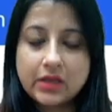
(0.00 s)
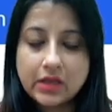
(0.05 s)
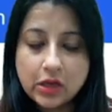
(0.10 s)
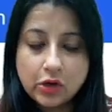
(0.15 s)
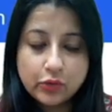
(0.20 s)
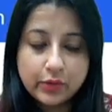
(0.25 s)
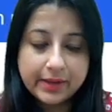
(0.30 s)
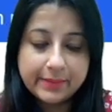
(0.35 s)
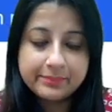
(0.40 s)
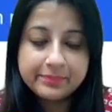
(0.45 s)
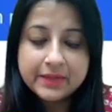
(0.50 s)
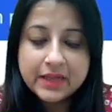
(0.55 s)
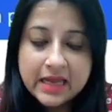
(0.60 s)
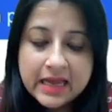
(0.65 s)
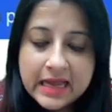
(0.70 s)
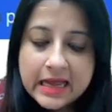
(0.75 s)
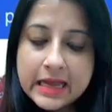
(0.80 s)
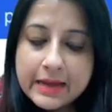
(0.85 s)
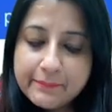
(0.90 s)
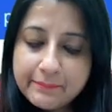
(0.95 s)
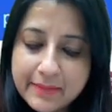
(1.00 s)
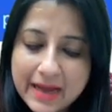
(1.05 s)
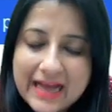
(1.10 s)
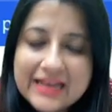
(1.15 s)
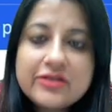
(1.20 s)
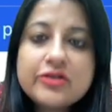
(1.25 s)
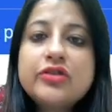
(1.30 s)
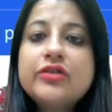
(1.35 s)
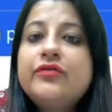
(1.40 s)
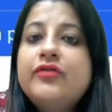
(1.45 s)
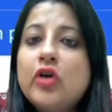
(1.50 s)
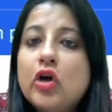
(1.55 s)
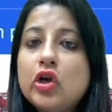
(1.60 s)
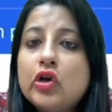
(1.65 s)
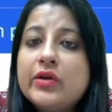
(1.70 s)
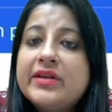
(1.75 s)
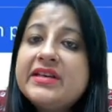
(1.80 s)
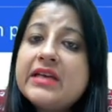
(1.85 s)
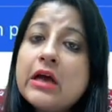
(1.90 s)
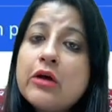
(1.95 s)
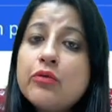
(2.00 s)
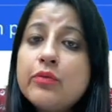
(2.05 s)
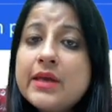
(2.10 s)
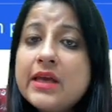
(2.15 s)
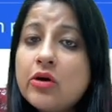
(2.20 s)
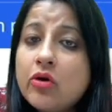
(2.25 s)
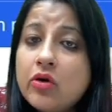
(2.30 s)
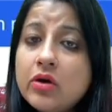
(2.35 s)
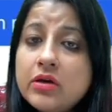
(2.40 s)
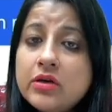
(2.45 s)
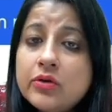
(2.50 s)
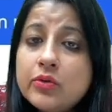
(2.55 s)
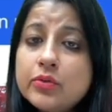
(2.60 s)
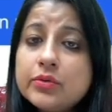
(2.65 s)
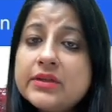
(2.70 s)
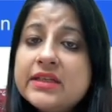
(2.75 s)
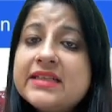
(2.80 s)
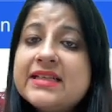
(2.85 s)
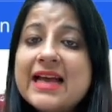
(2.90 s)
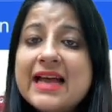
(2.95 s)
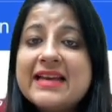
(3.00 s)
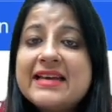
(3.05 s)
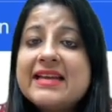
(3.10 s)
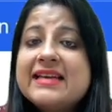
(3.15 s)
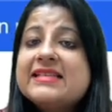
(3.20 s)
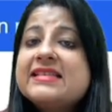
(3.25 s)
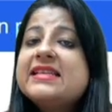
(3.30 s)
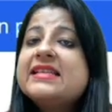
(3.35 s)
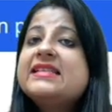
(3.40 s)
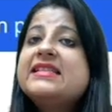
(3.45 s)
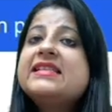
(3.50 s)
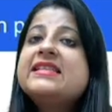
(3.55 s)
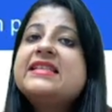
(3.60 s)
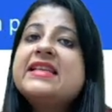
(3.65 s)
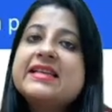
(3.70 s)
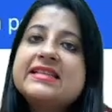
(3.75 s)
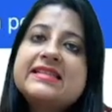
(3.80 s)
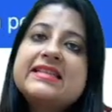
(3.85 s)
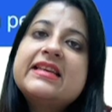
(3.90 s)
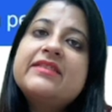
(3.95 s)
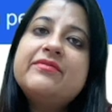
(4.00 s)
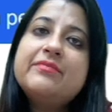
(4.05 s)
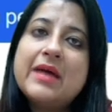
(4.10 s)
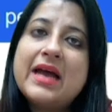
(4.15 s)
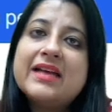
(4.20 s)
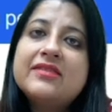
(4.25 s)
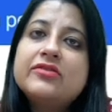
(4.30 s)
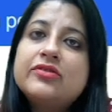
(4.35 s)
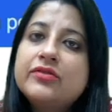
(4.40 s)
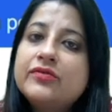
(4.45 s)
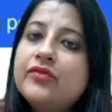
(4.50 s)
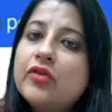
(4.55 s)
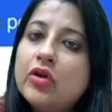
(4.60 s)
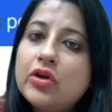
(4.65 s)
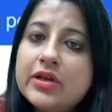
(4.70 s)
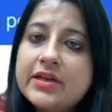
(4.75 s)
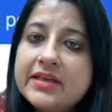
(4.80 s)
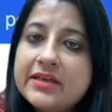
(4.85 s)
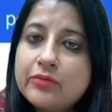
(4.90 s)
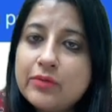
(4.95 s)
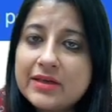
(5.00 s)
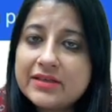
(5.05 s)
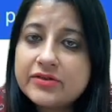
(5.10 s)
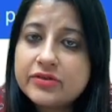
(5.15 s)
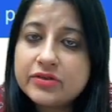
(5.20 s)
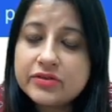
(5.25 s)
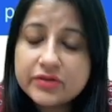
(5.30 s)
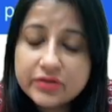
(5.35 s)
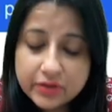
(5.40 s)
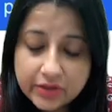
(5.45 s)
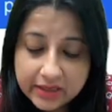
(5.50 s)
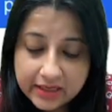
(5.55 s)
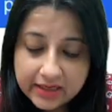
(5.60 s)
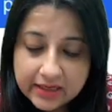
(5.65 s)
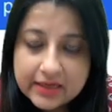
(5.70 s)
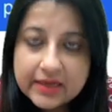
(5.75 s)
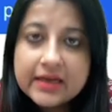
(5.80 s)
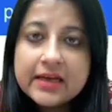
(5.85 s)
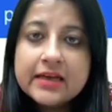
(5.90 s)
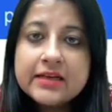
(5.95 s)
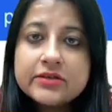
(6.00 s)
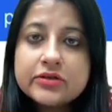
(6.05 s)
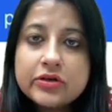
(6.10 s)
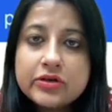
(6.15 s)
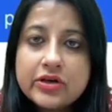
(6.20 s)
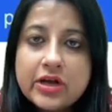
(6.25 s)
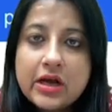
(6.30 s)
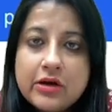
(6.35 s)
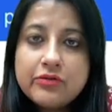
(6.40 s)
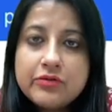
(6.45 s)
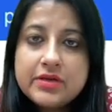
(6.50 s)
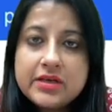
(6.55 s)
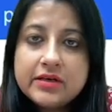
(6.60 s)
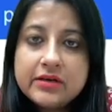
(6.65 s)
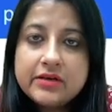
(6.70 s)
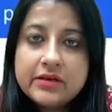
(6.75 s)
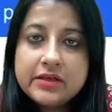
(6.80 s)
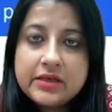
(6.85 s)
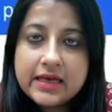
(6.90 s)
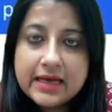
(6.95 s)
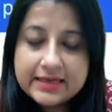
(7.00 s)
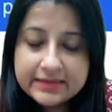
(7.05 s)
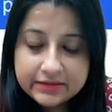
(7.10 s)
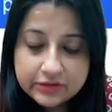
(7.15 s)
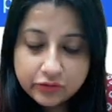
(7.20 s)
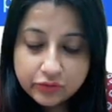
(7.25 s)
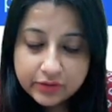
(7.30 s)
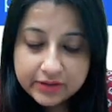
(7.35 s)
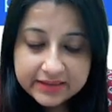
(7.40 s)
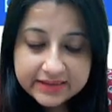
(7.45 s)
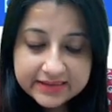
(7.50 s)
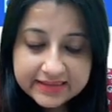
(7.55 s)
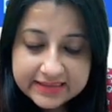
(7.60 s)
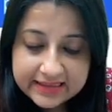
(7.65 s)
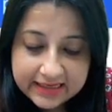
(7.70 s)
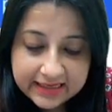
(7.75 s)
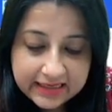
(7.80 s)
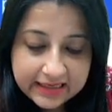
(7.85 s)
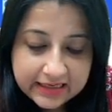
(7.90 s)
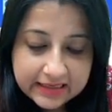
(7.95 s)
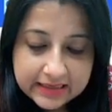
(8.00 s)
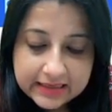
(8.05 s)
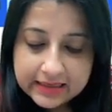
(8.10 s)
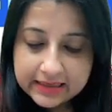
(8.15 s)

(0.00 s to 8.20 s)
Okay, match the following. Now we all know that INICET does give match the following questions. Okay, so now here, as you can see,